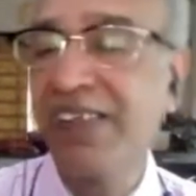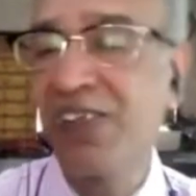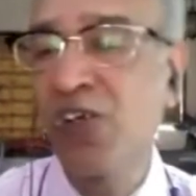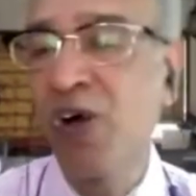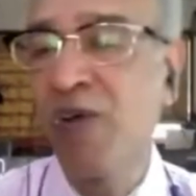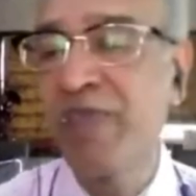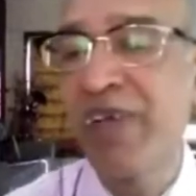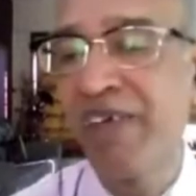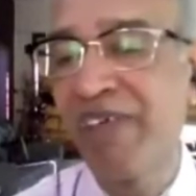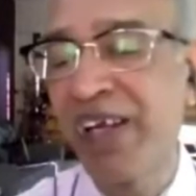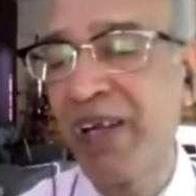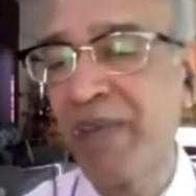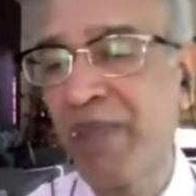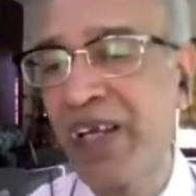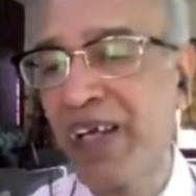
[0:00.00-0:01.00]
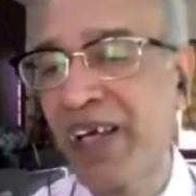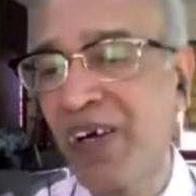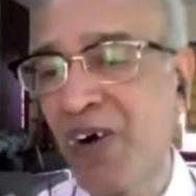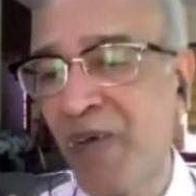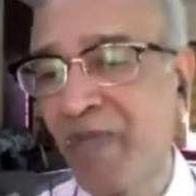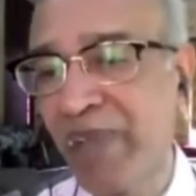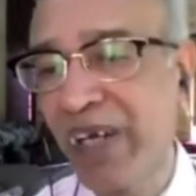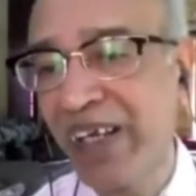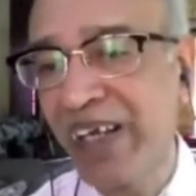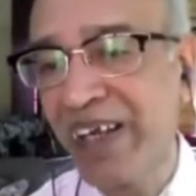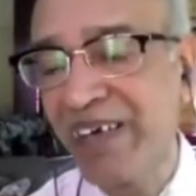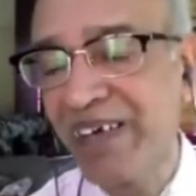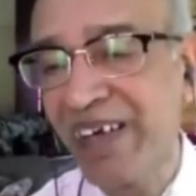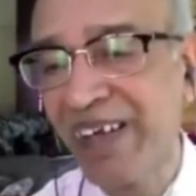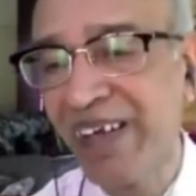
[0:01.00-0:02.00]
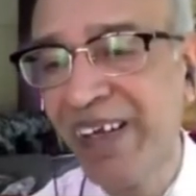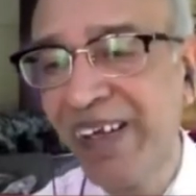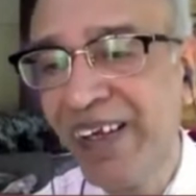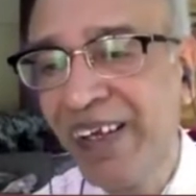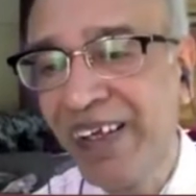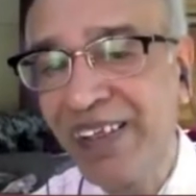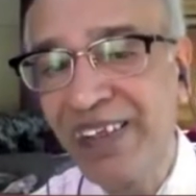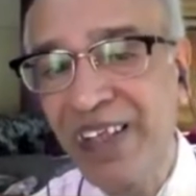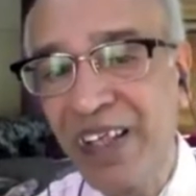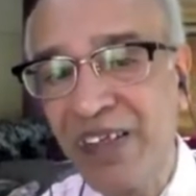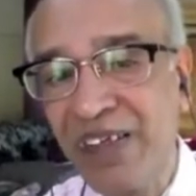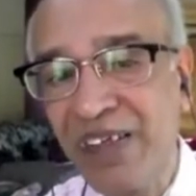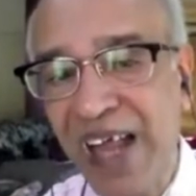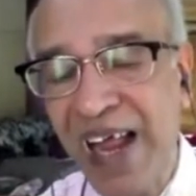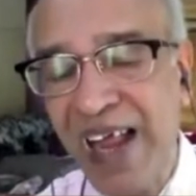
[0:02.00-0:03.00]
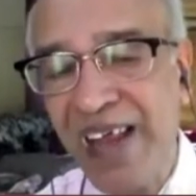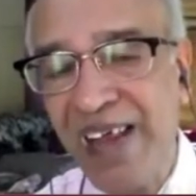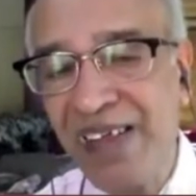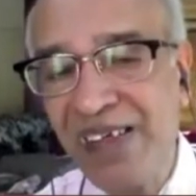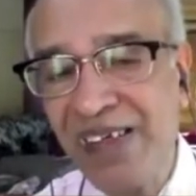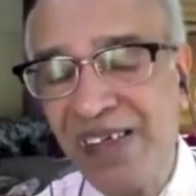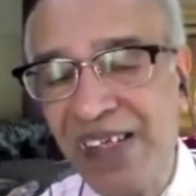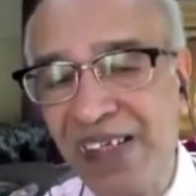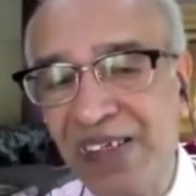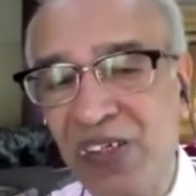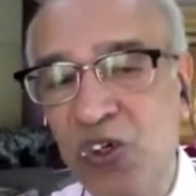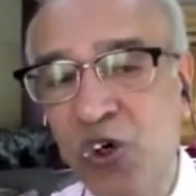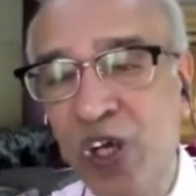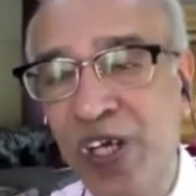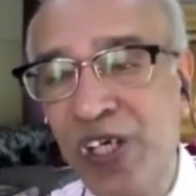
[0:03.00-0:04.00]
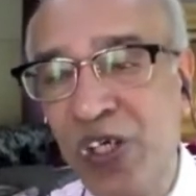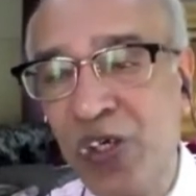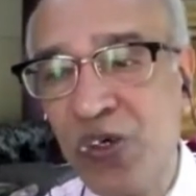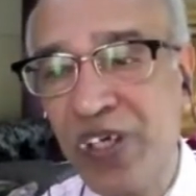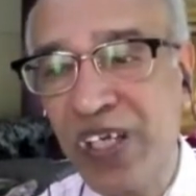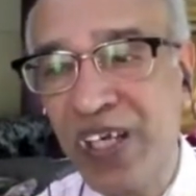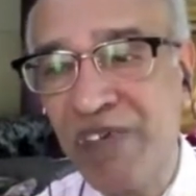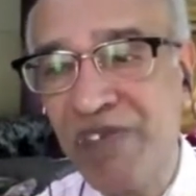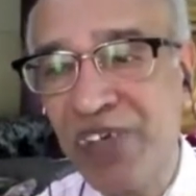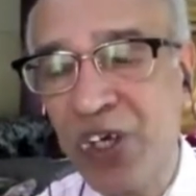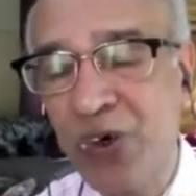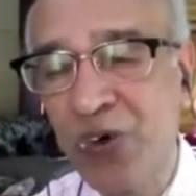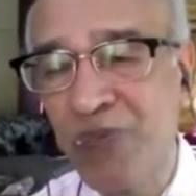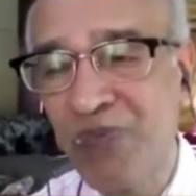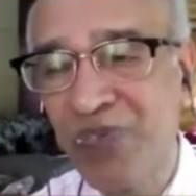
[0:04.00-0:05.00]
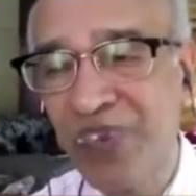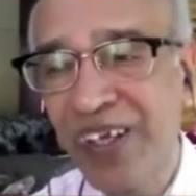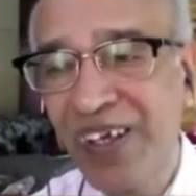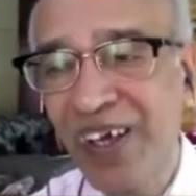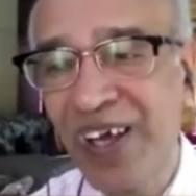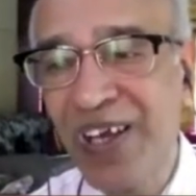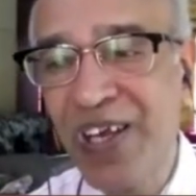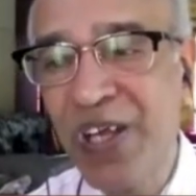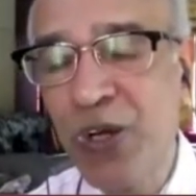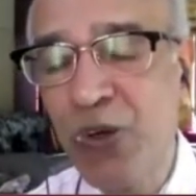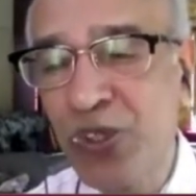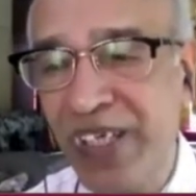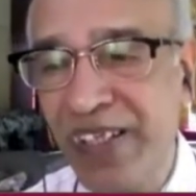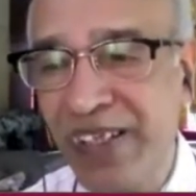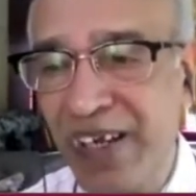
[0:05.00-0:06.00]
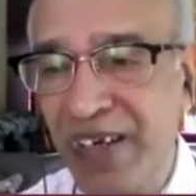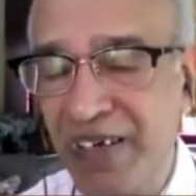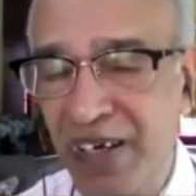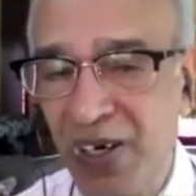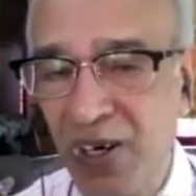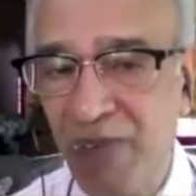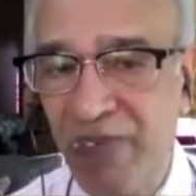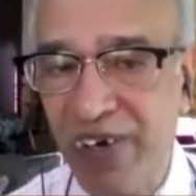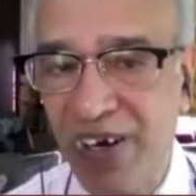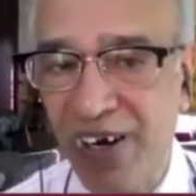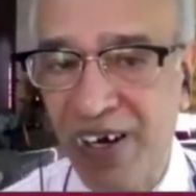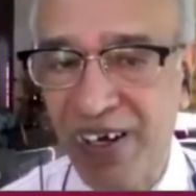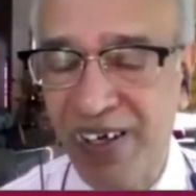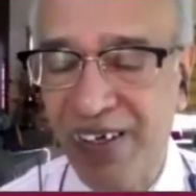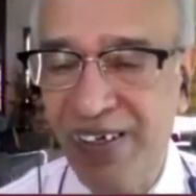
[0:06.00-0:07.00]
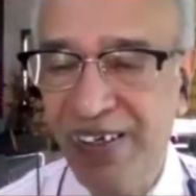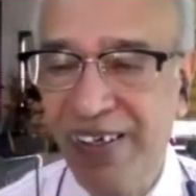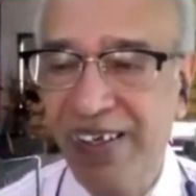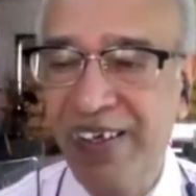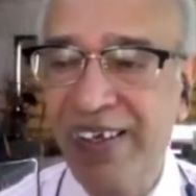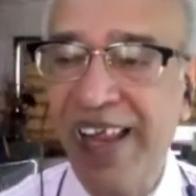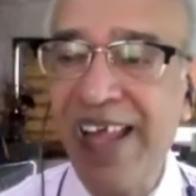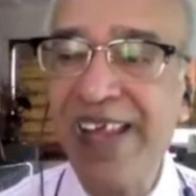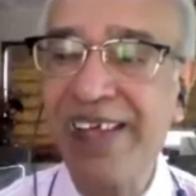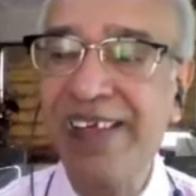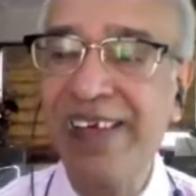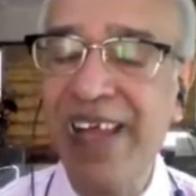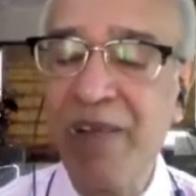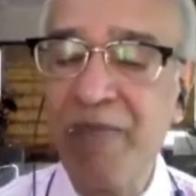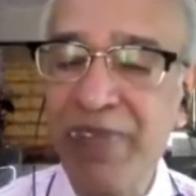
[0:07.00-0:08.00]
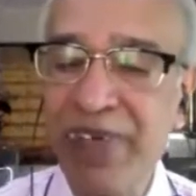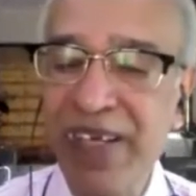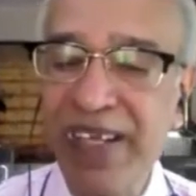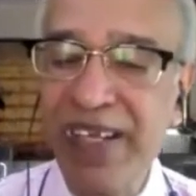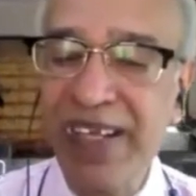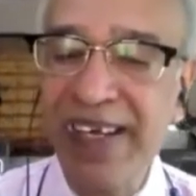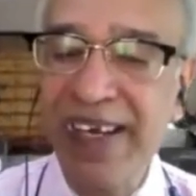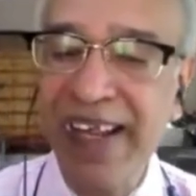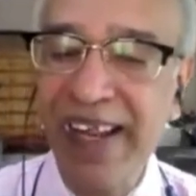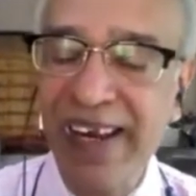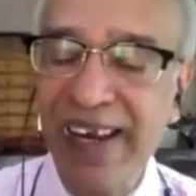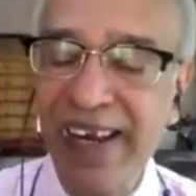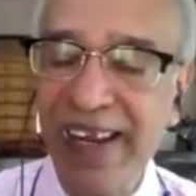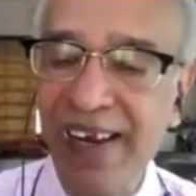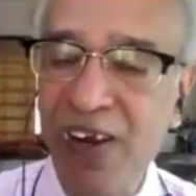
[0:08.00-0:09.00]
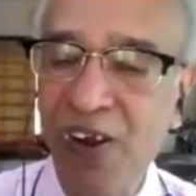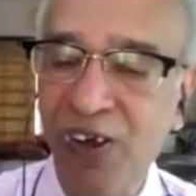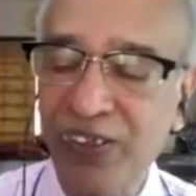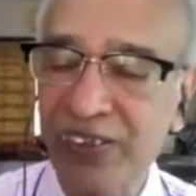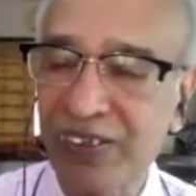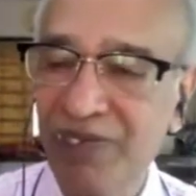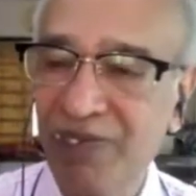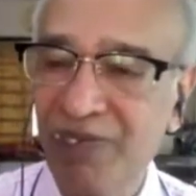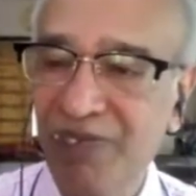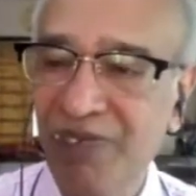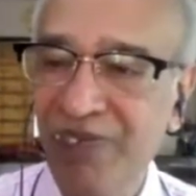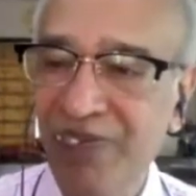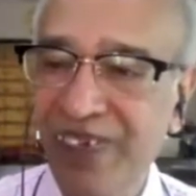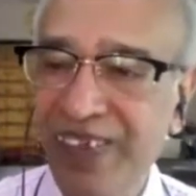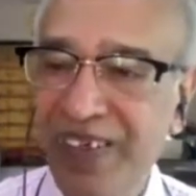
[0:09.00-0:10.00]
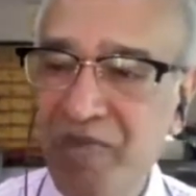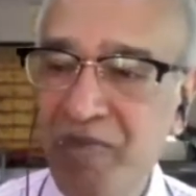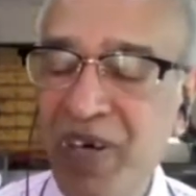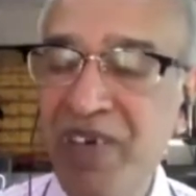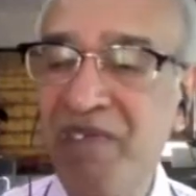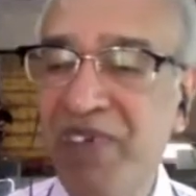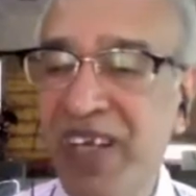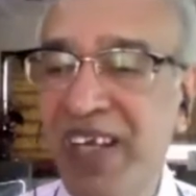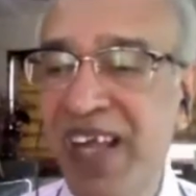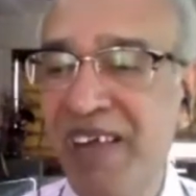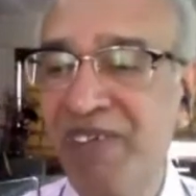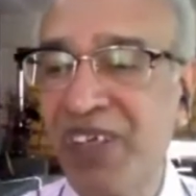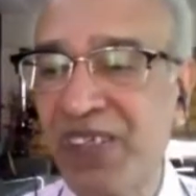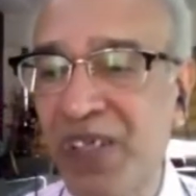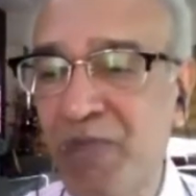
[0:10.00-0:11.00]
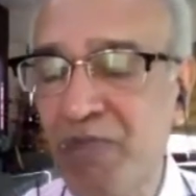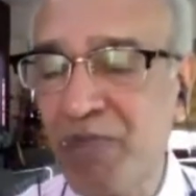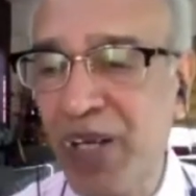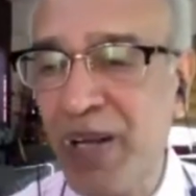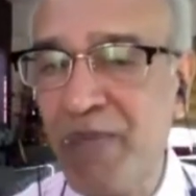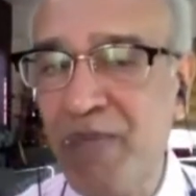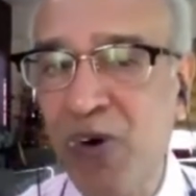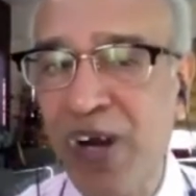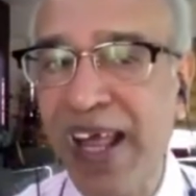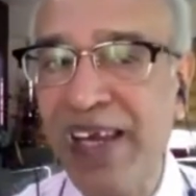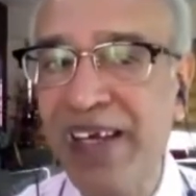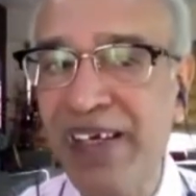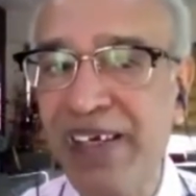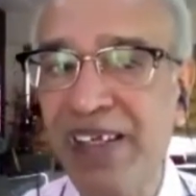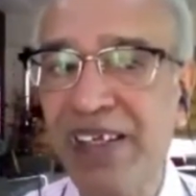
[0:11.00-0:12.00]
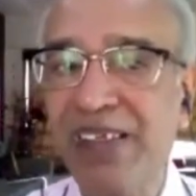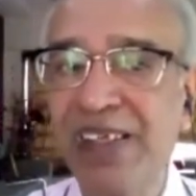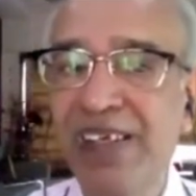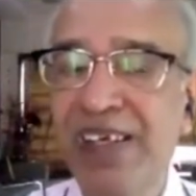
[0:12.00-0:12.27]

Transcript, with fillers: risk of developing a complication. The science is going to give you a new generation of drug like leptin analogs, but we have a simpler modality